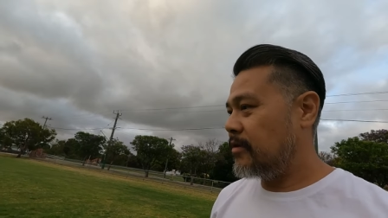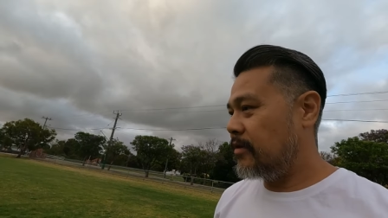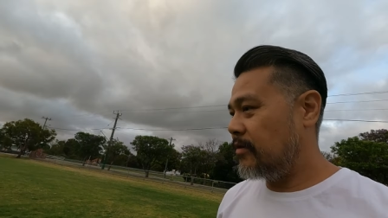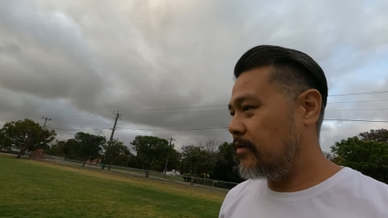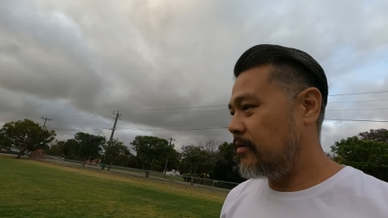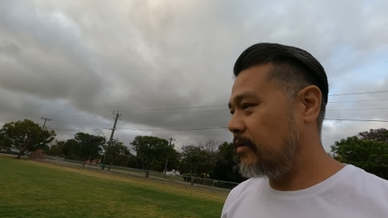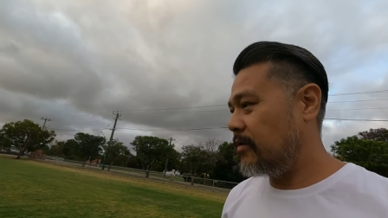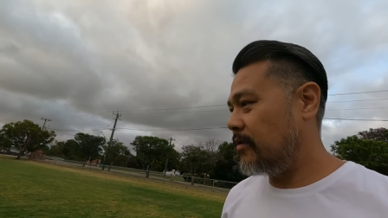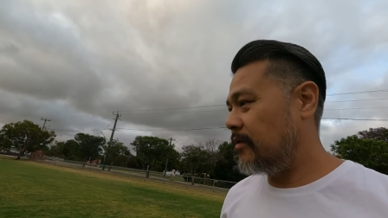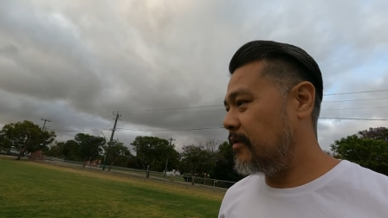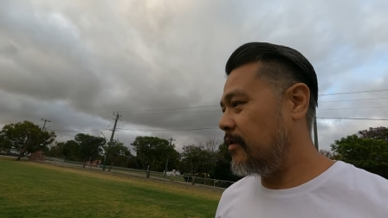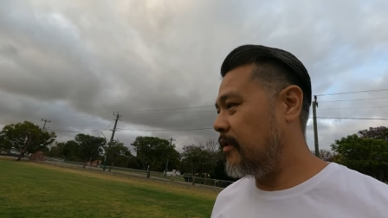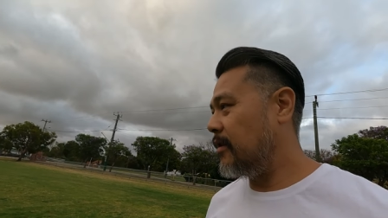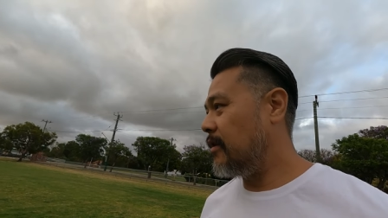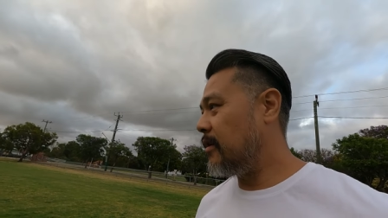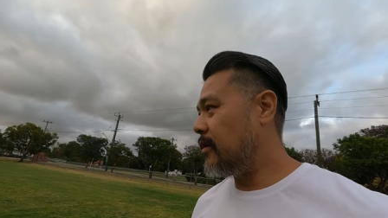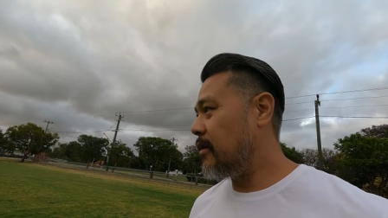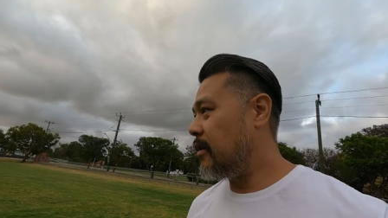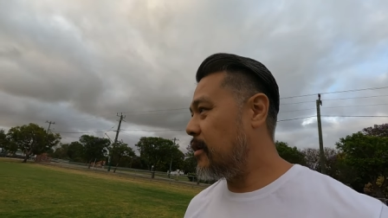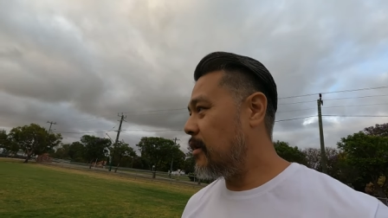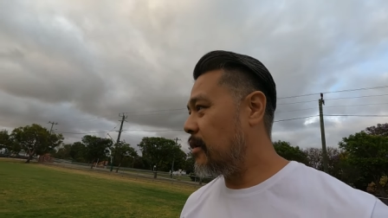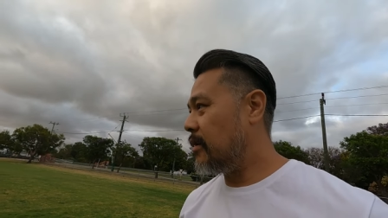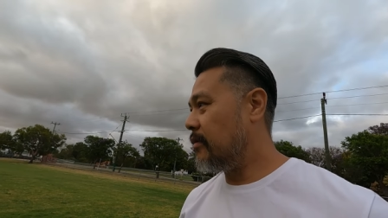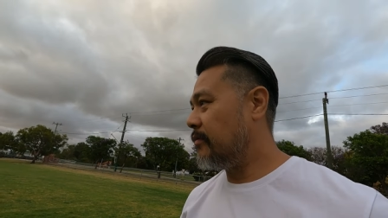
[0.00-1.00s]
So I
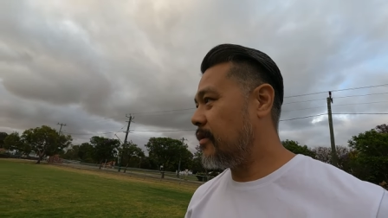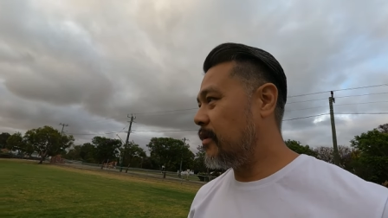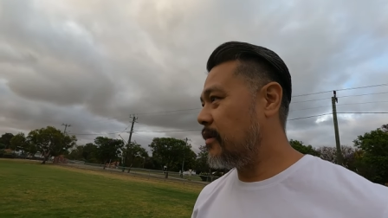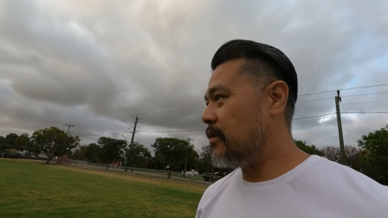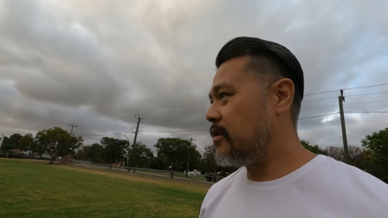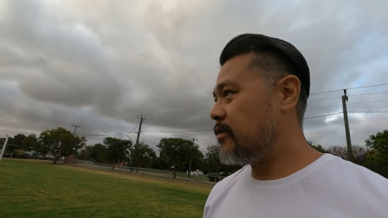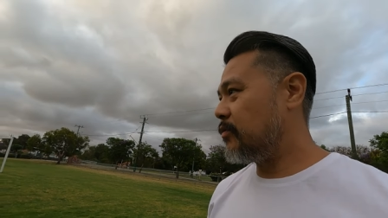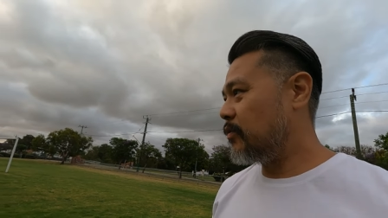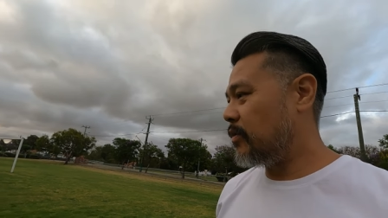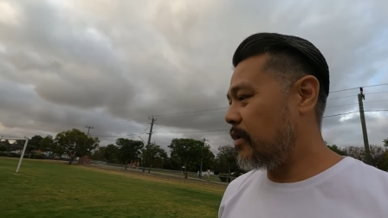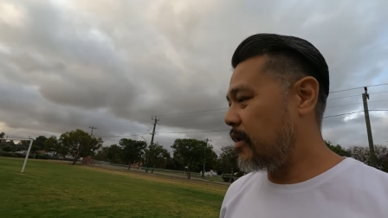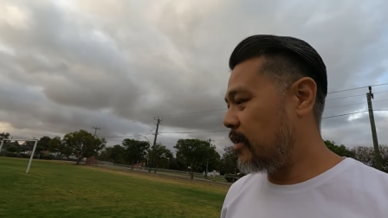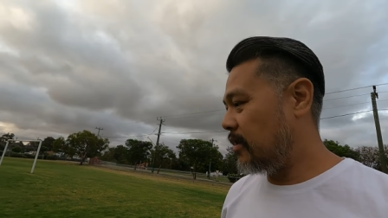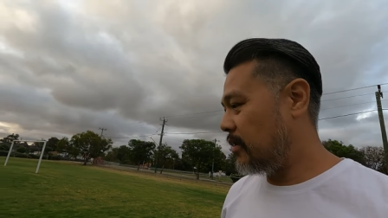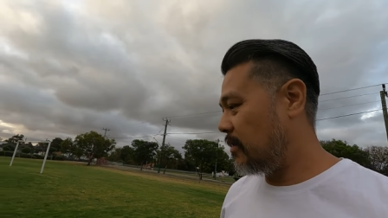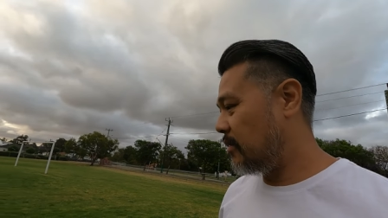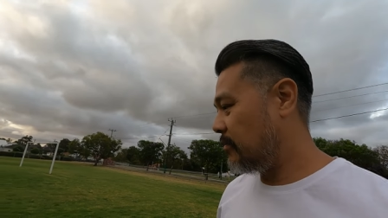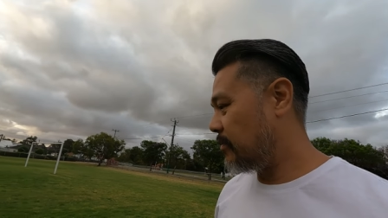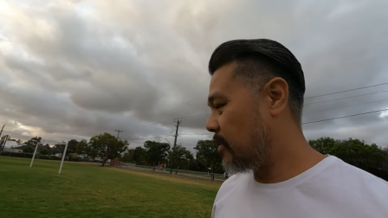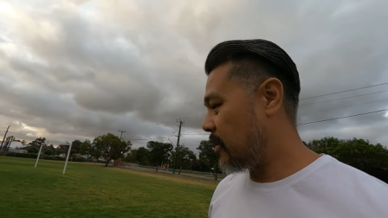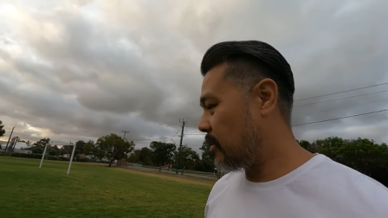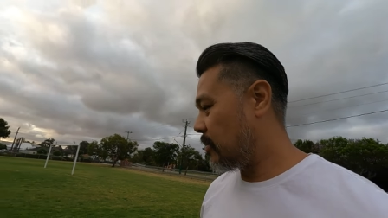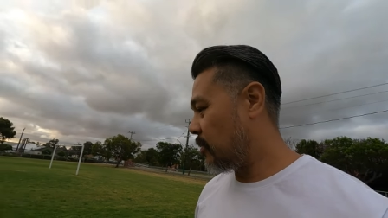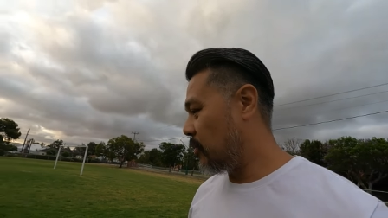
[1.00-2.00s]
think uh, after this we're
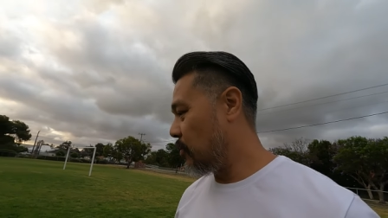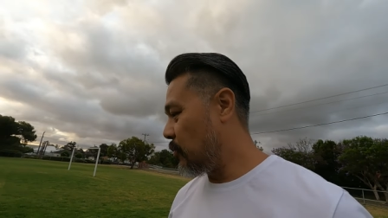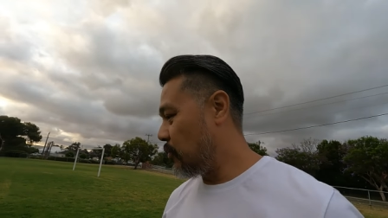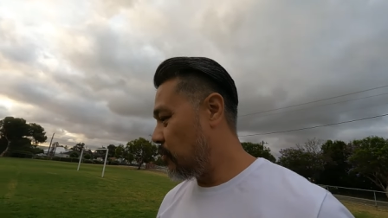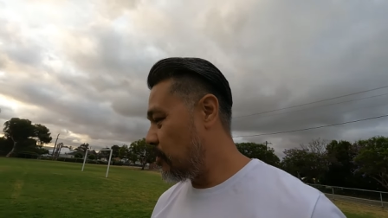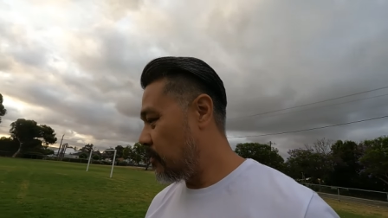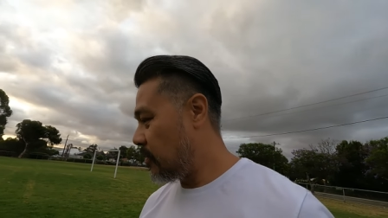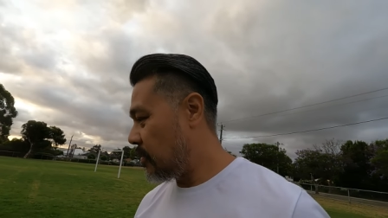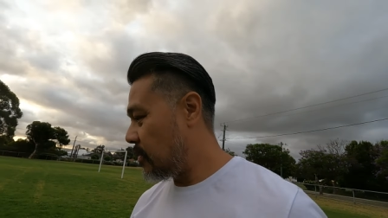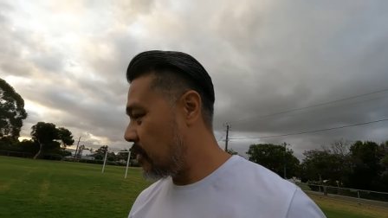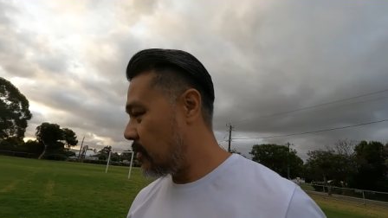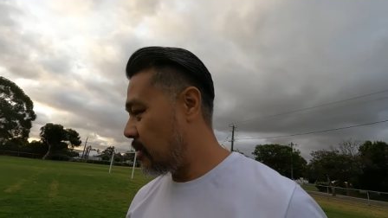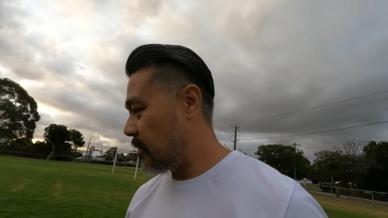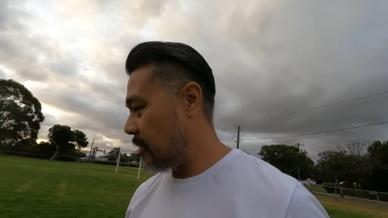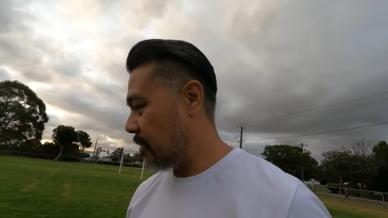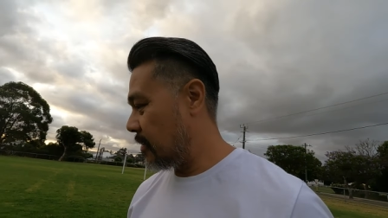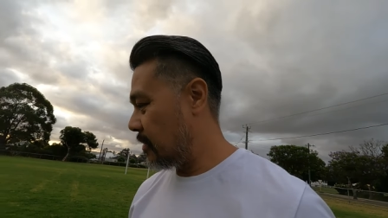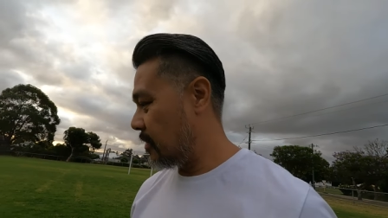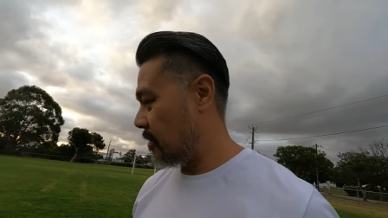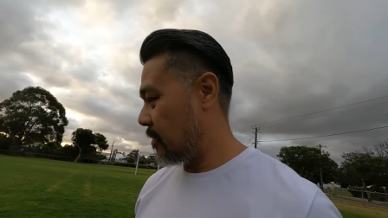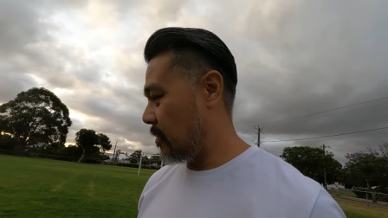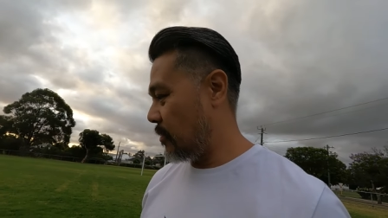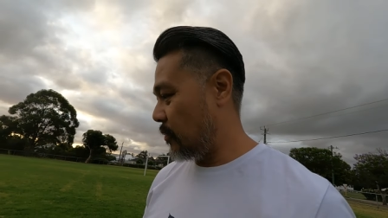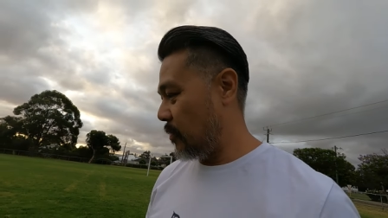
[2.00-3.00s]
heading back home.
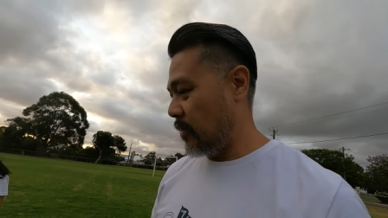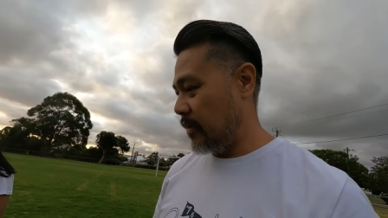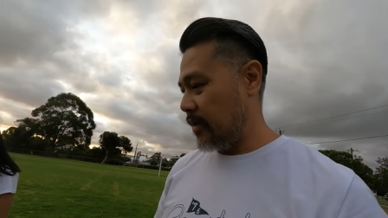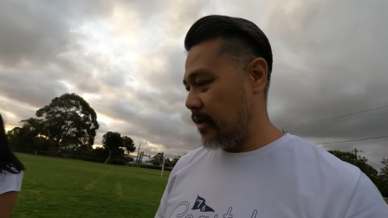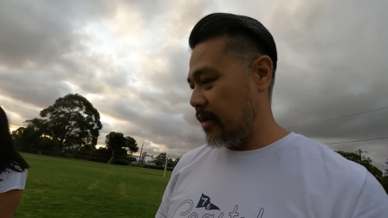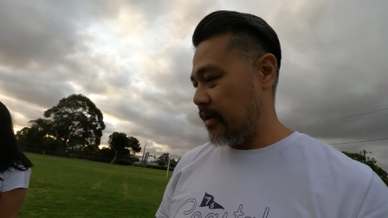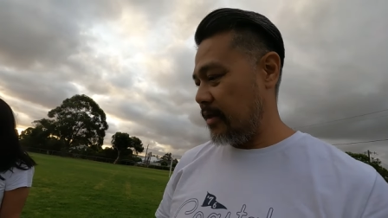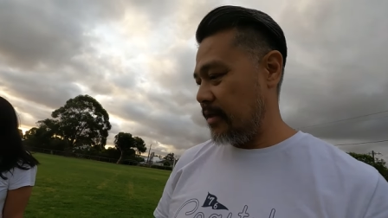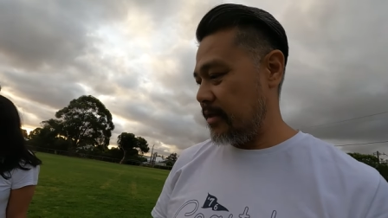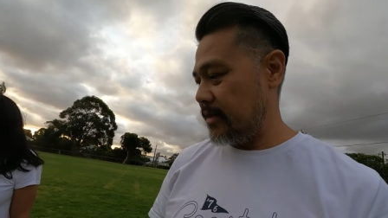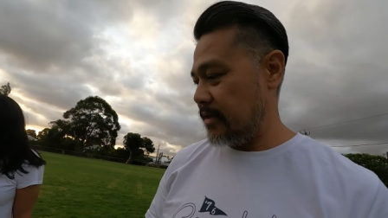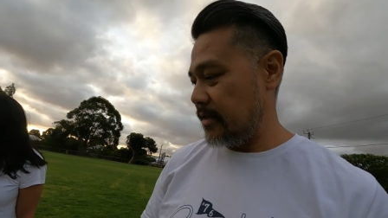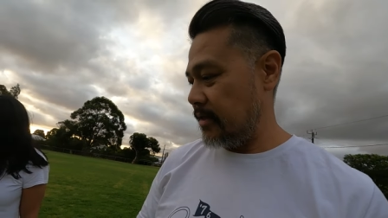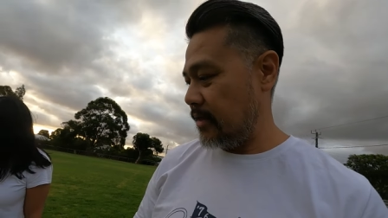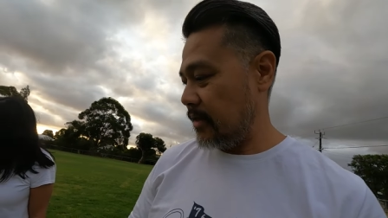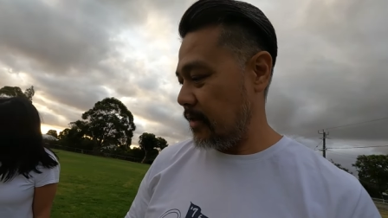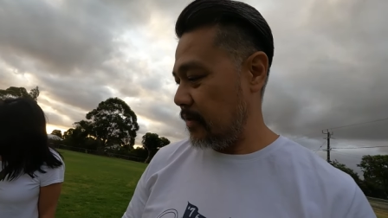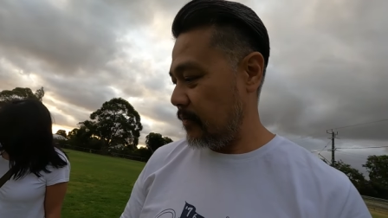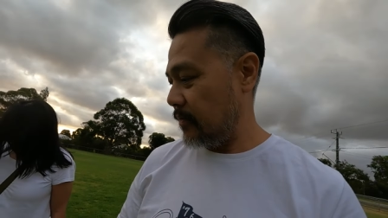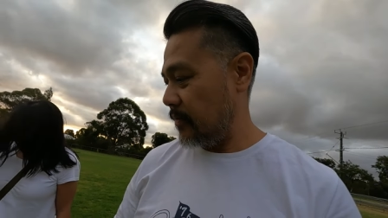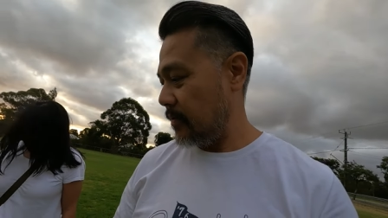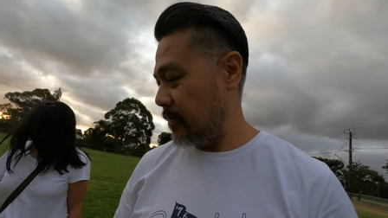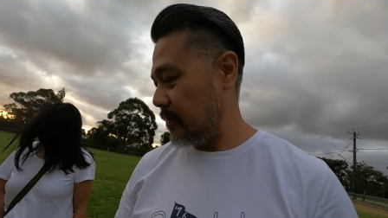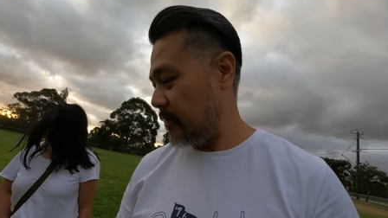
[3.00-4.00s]
Are we going to get any dinner?
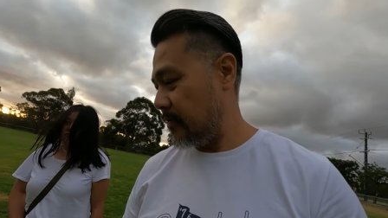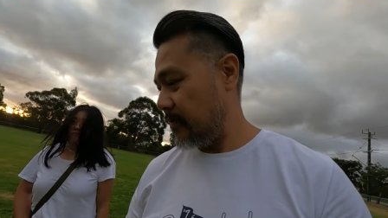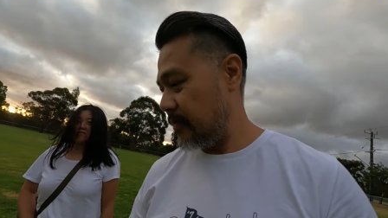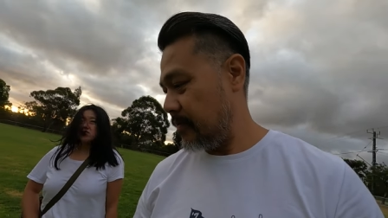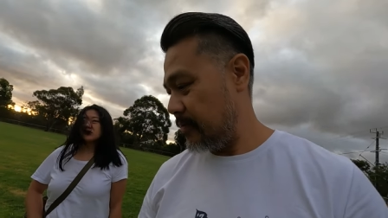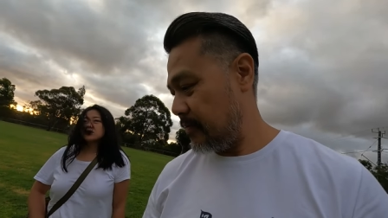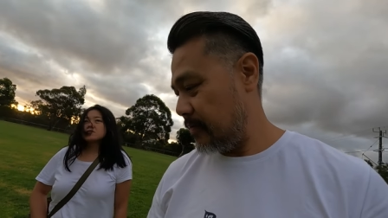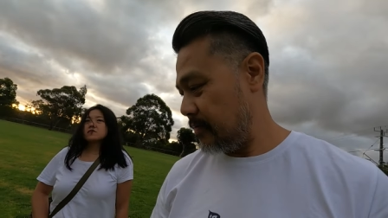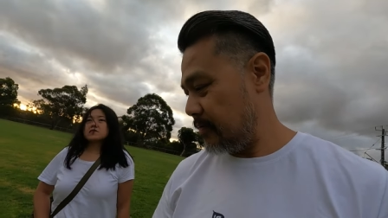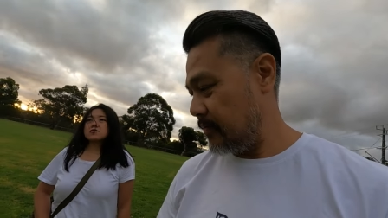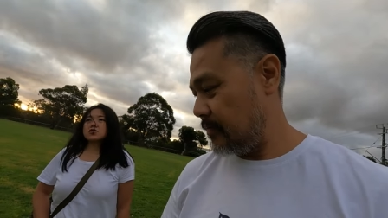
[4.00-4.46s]
Um,